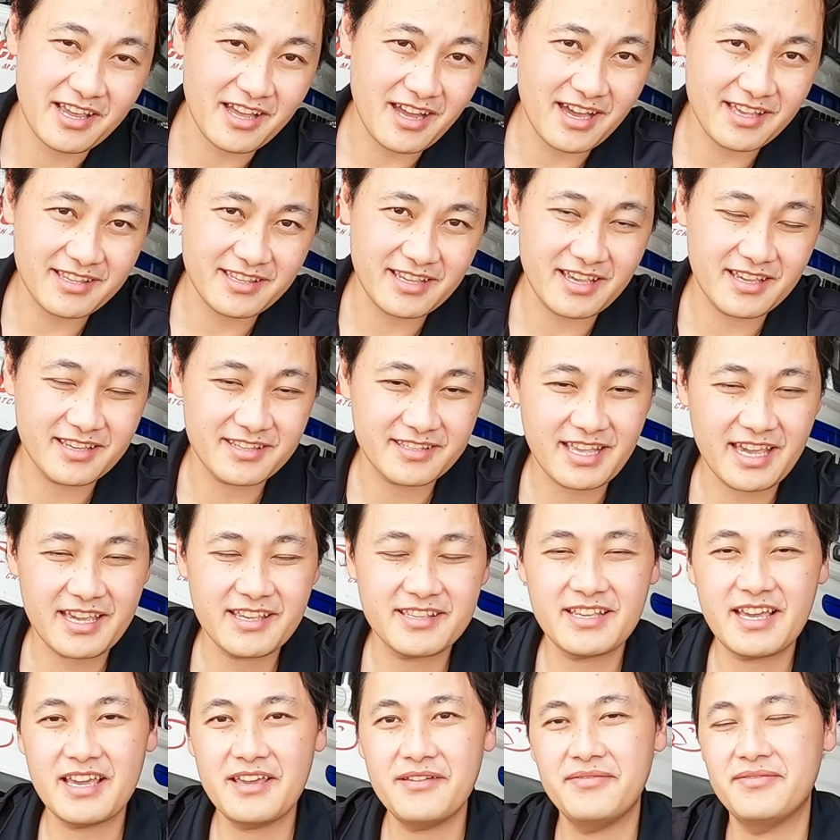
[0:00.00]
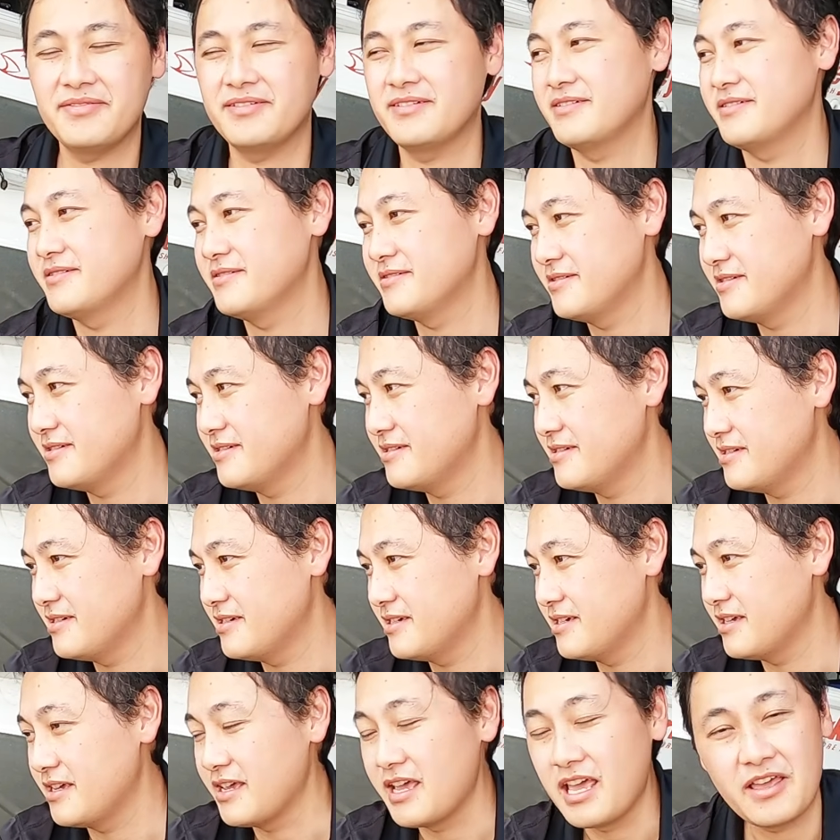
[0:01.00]
then, guys, stay safe.
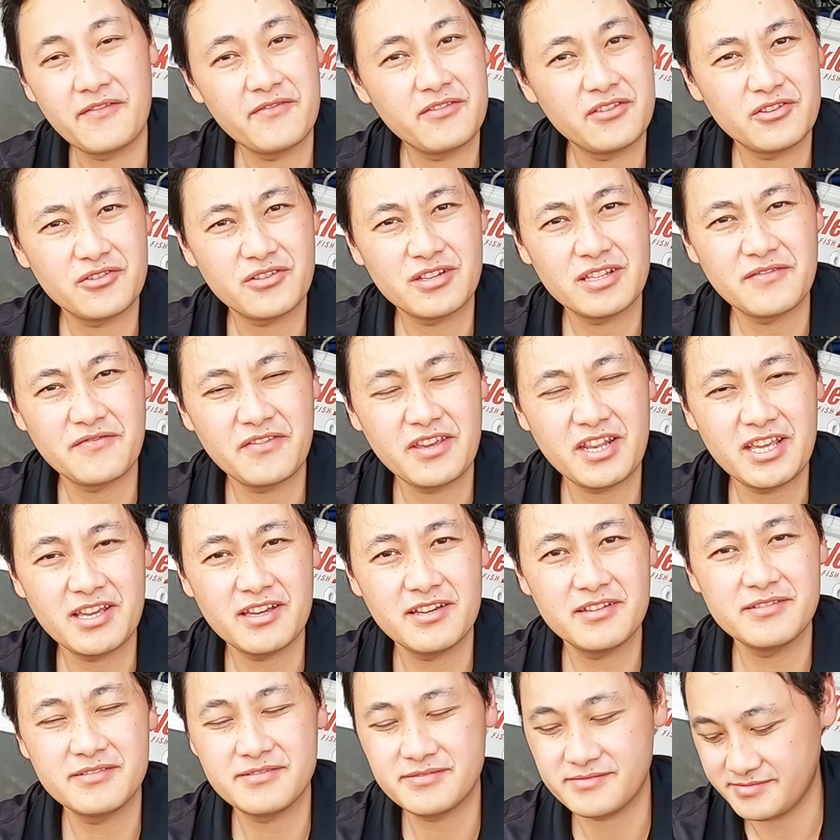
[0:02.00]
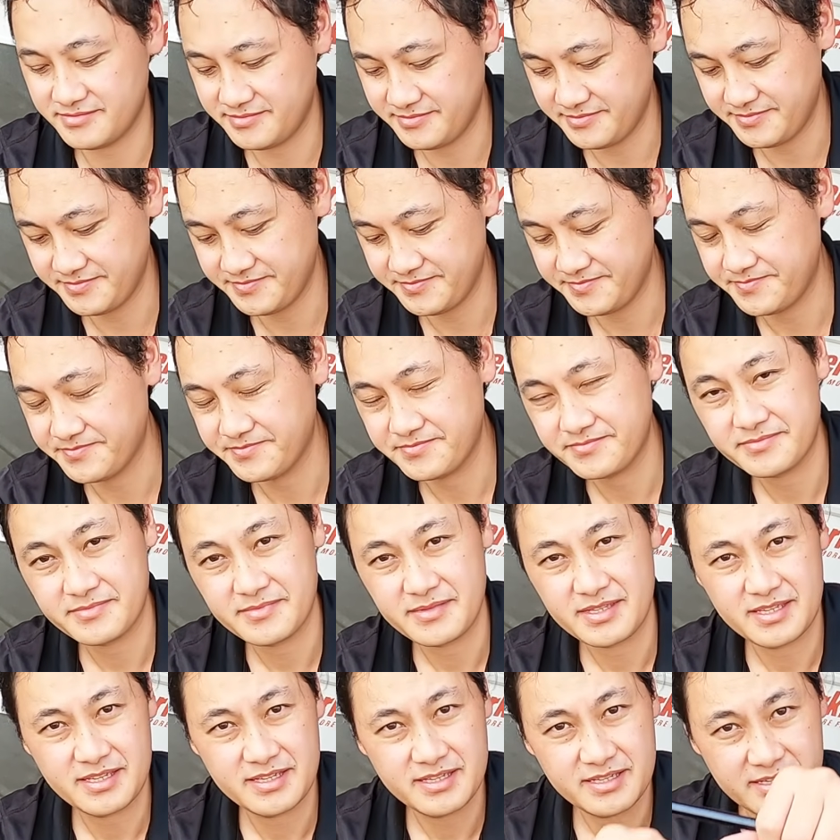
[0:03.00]
If you enjoy the video,
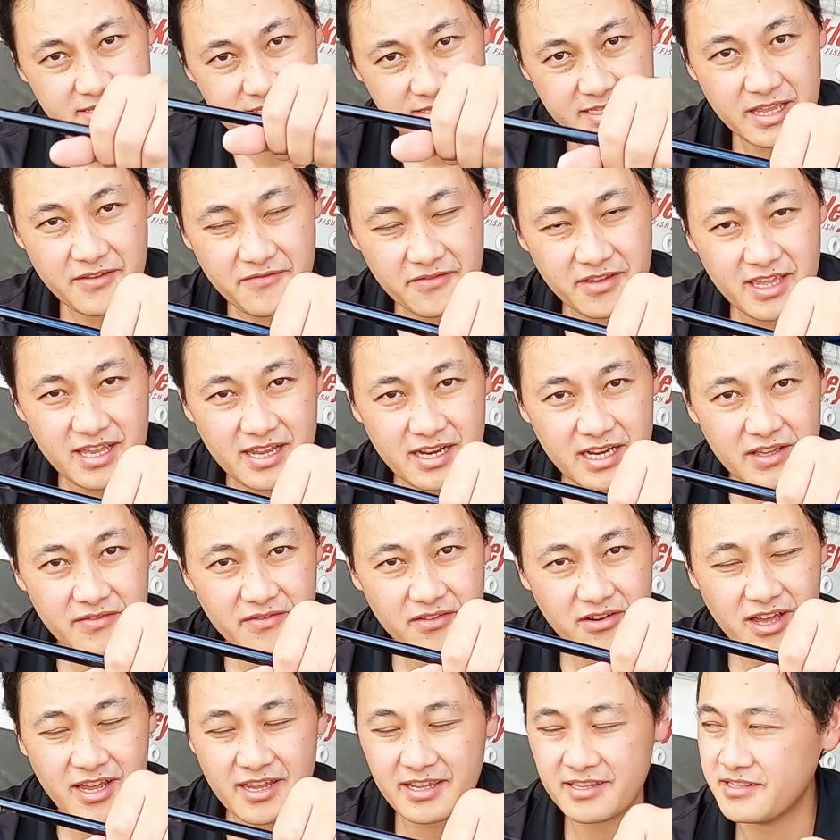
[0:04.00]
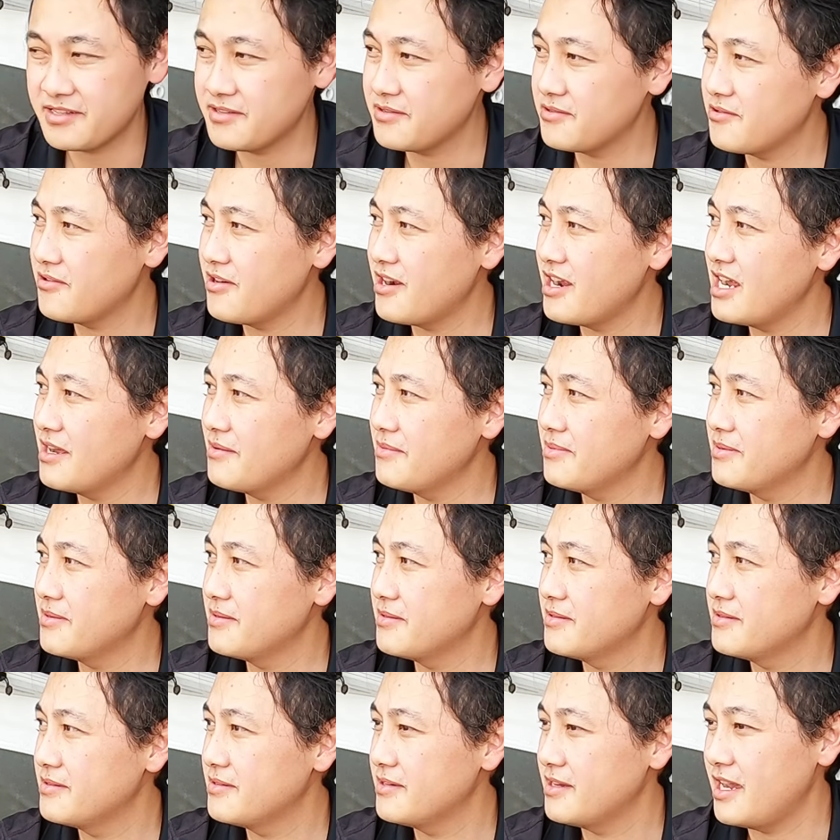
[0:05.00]
don't forget to leave a like and subscribe,
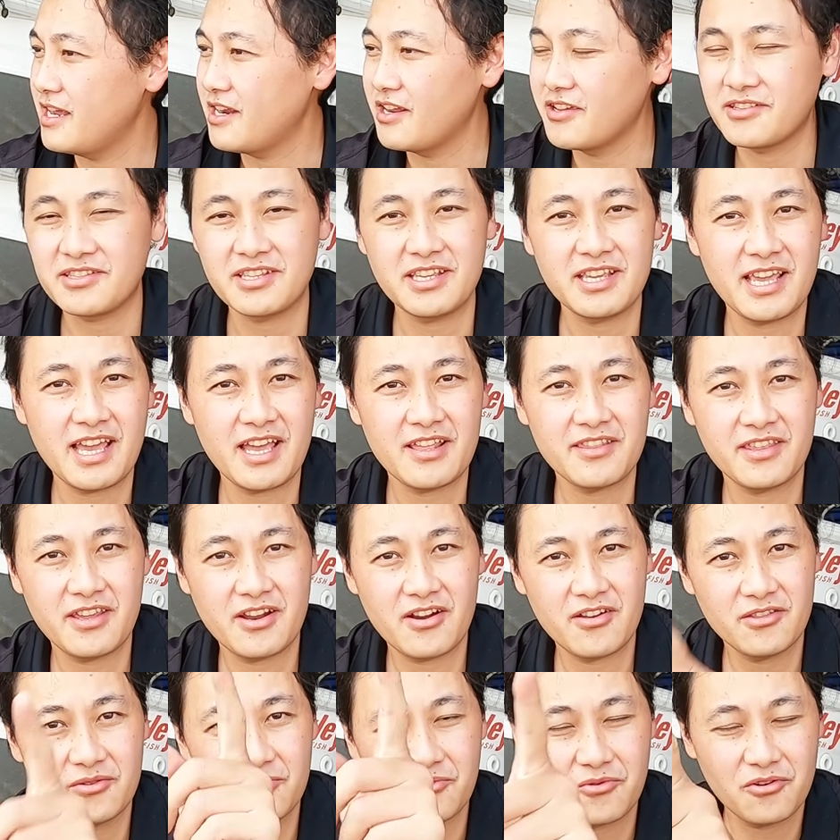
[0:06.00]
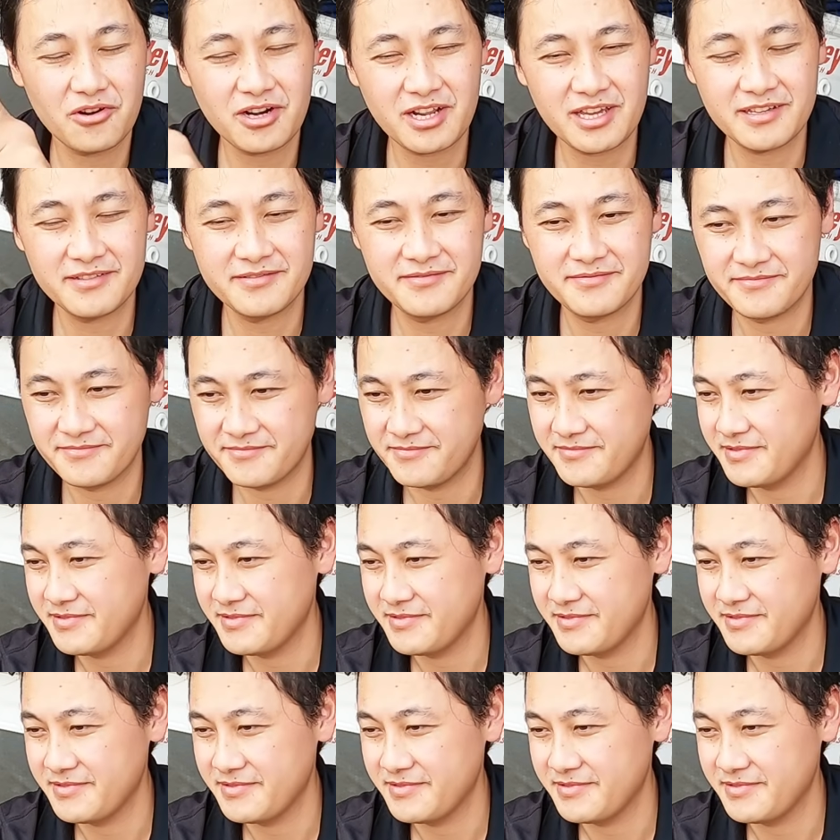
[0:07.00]
and I'll see you out there on the water.